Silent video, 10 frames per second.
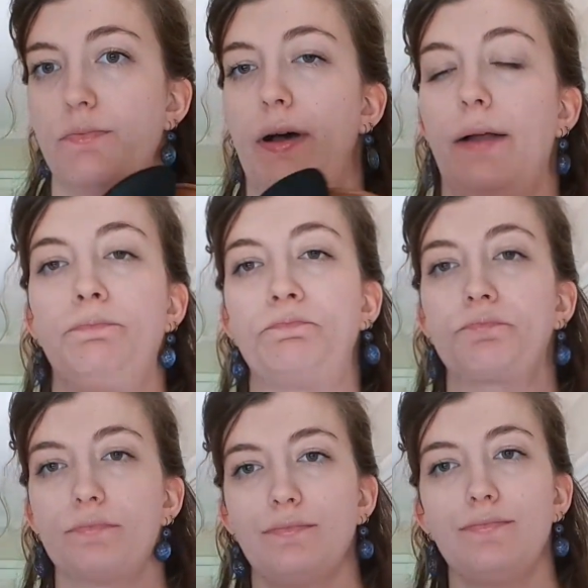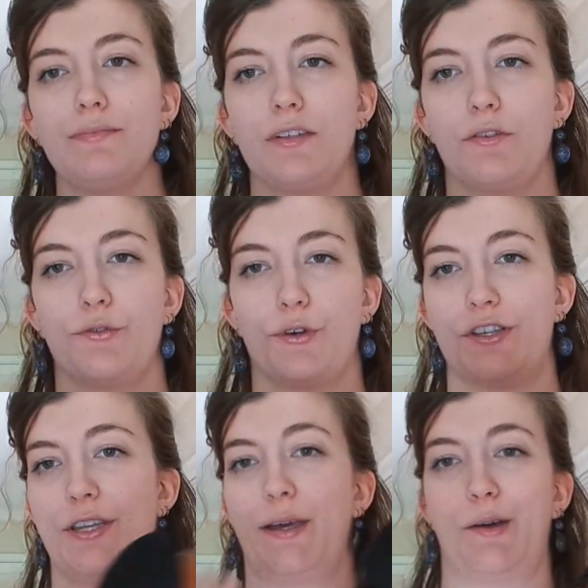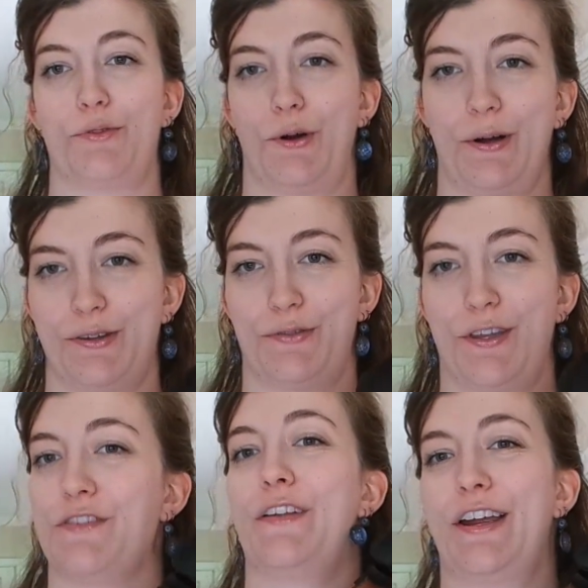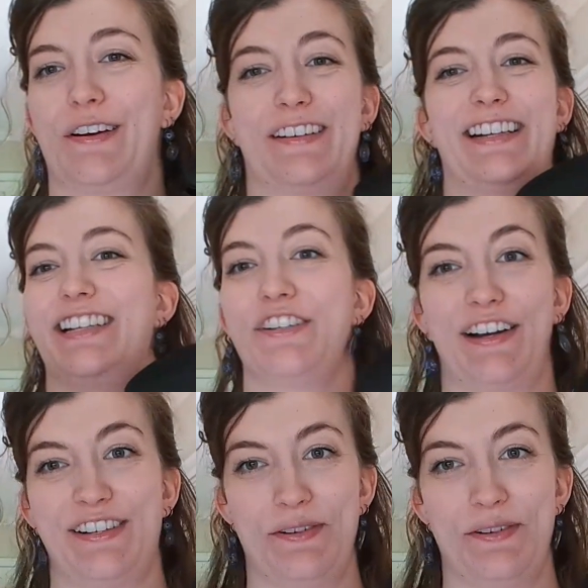But for the sake of thoroughness for this video, I'm going to teach you how to do